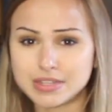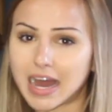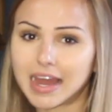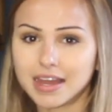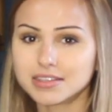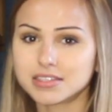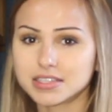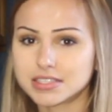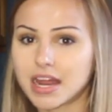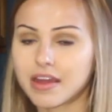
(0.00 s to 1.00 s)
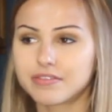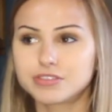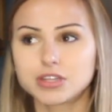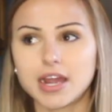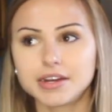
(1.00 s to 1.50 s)
diets instead of
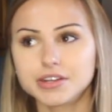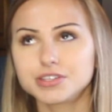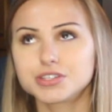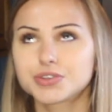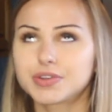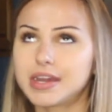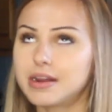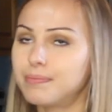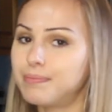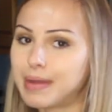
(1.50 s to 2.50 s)
trying to just create a